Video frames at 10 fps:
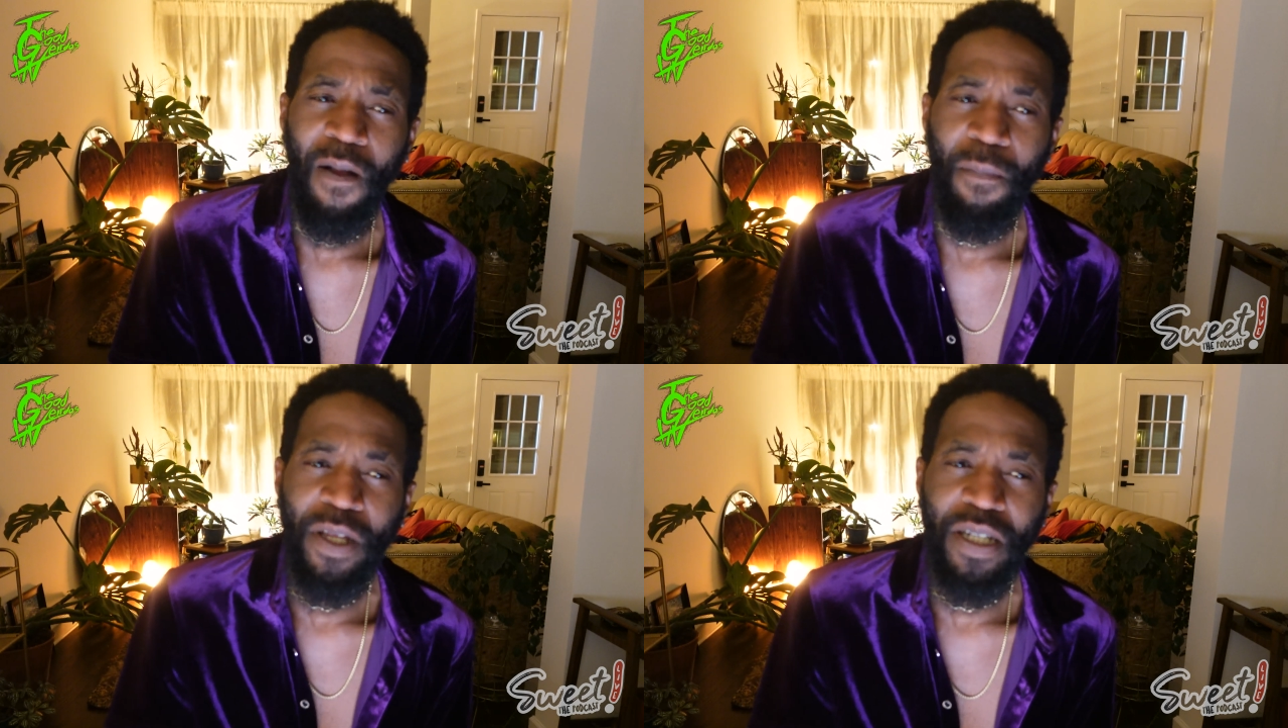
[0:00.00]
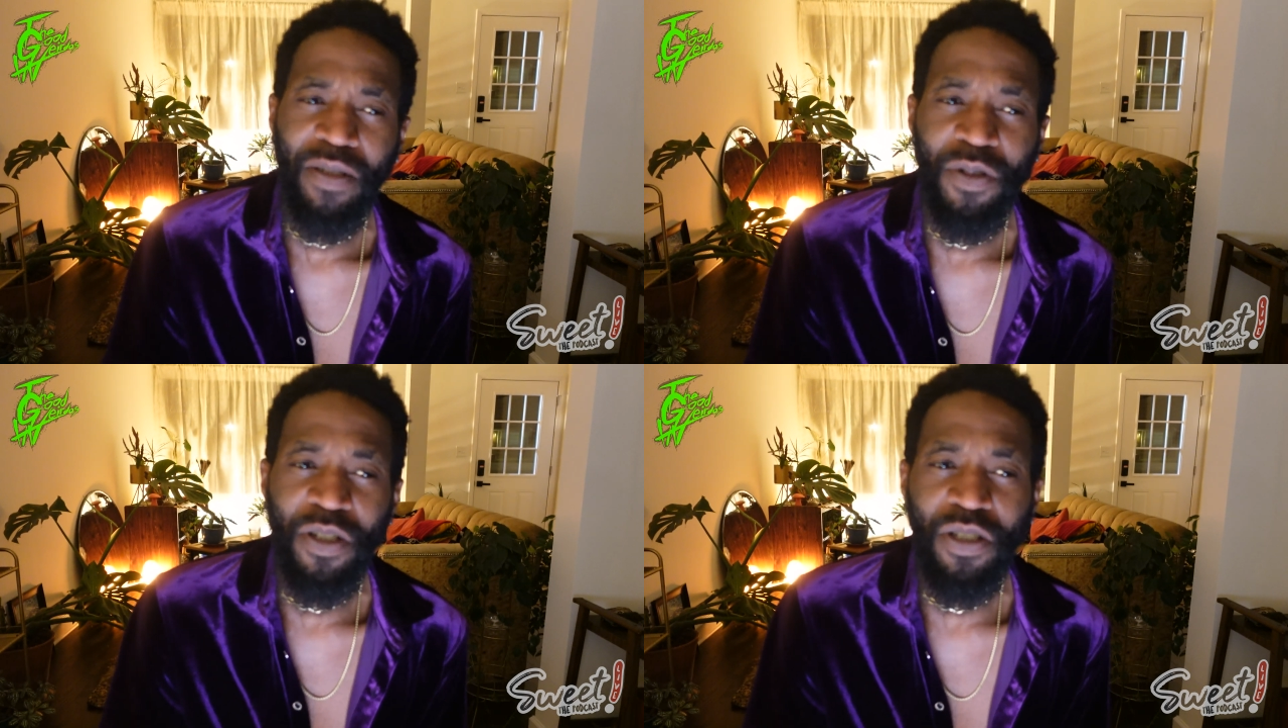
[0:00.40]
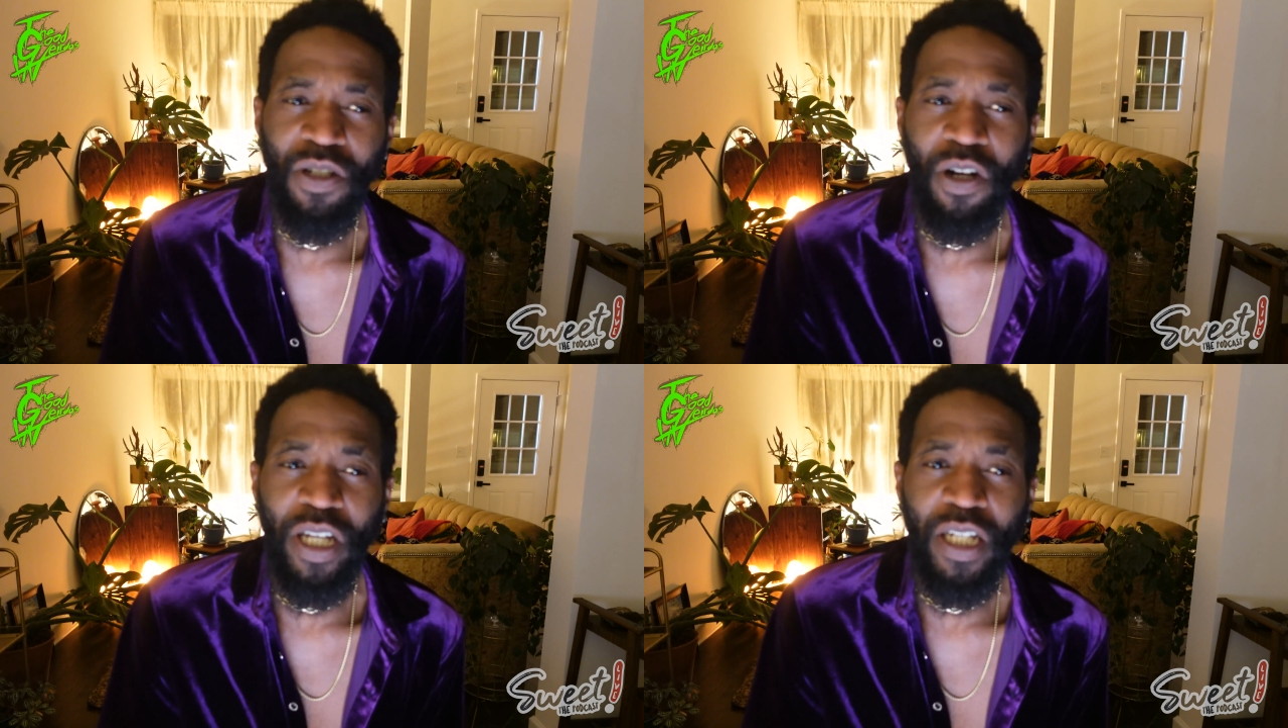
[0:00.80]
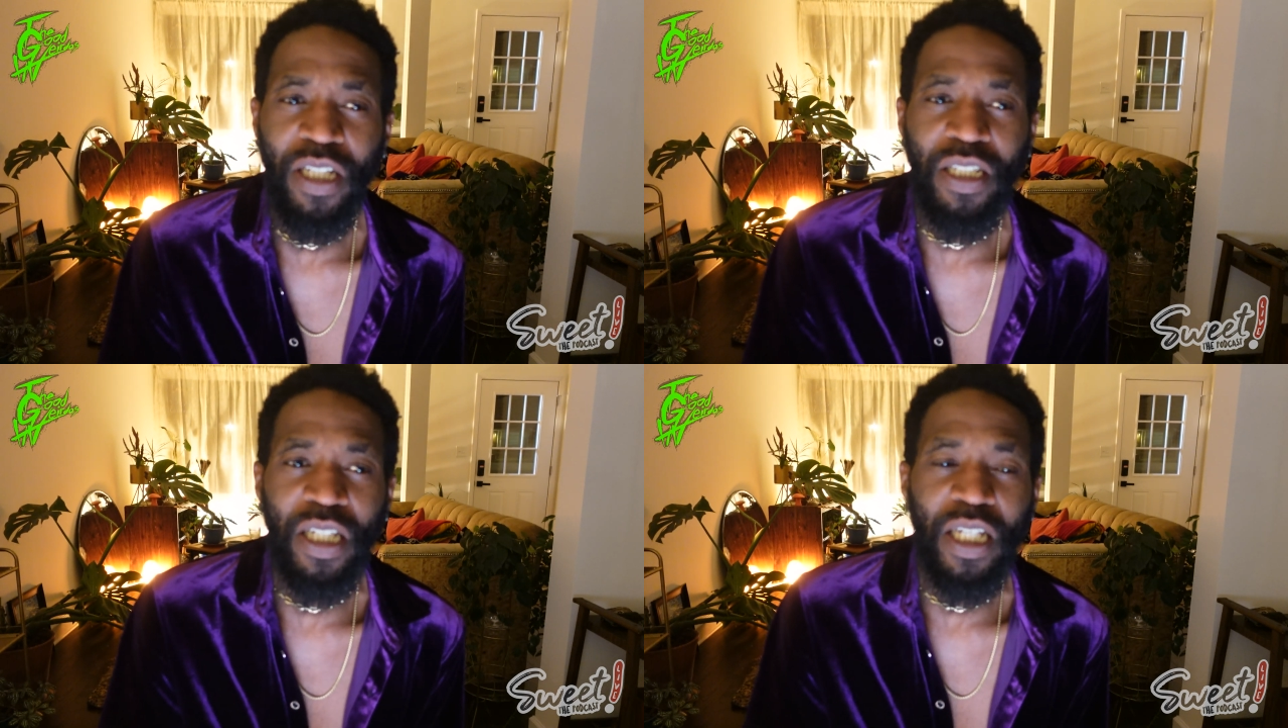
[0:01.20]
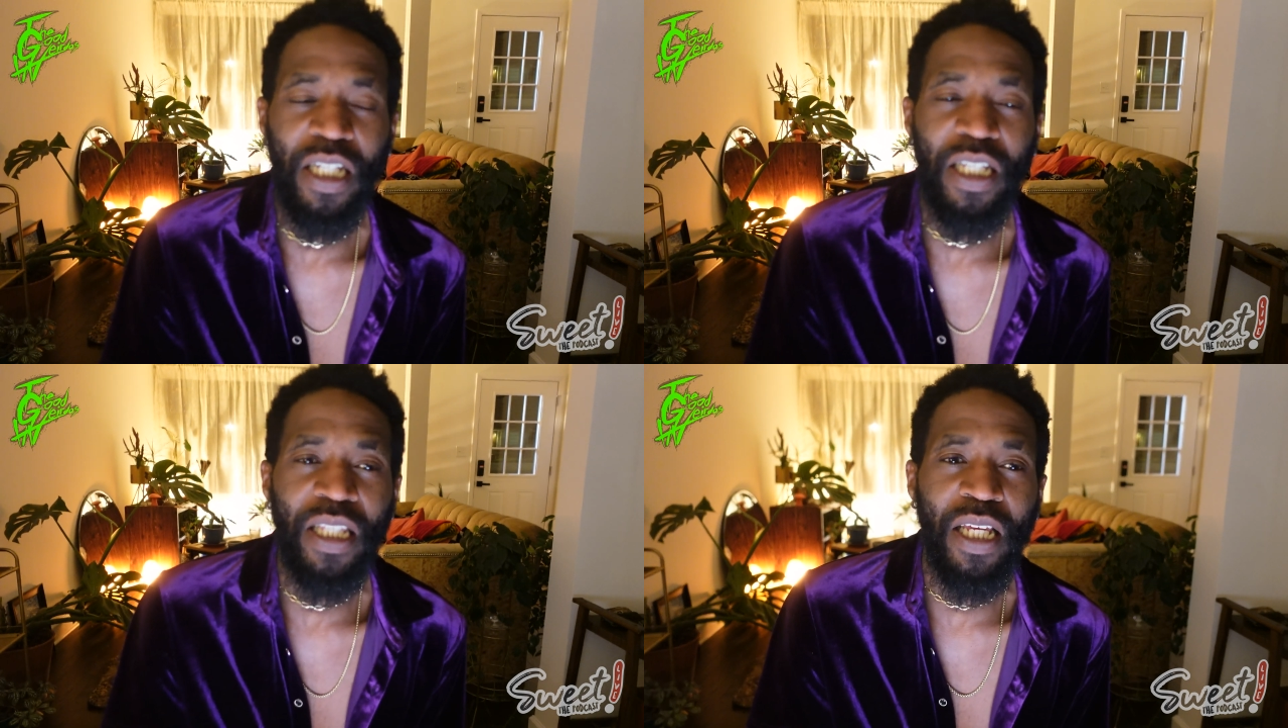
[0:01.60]
Because when you start getting into
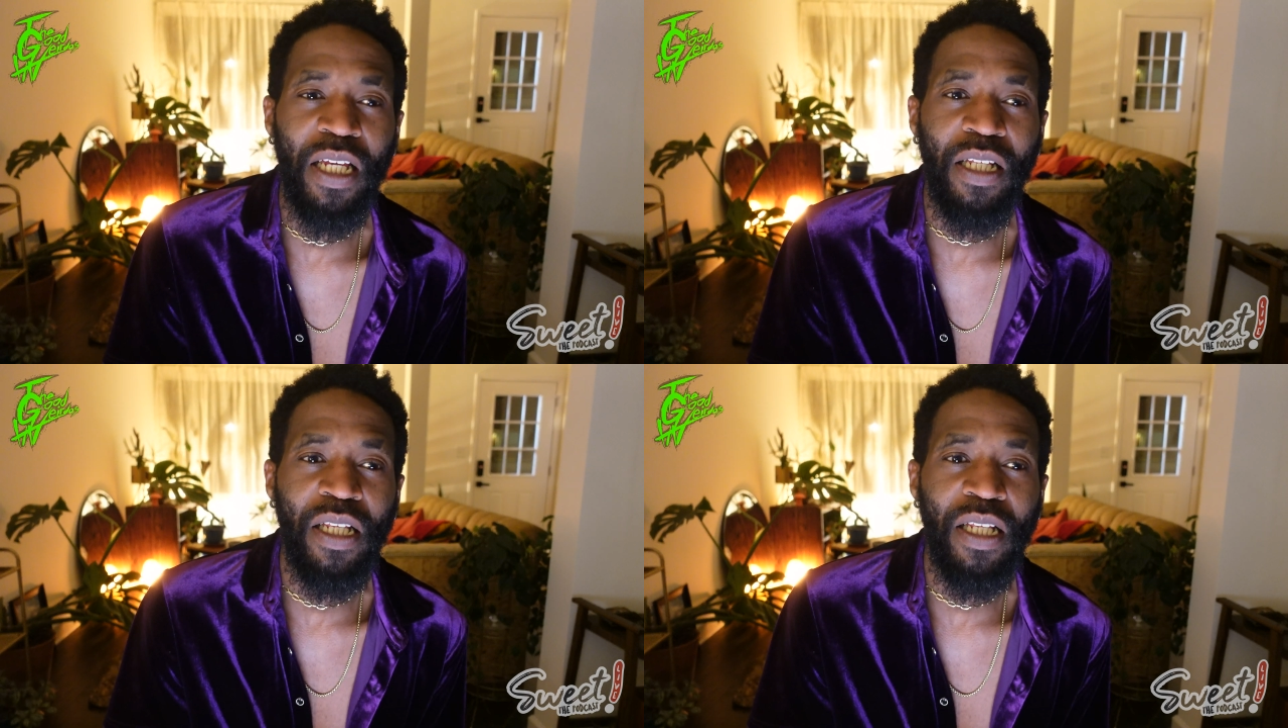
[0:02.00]
anything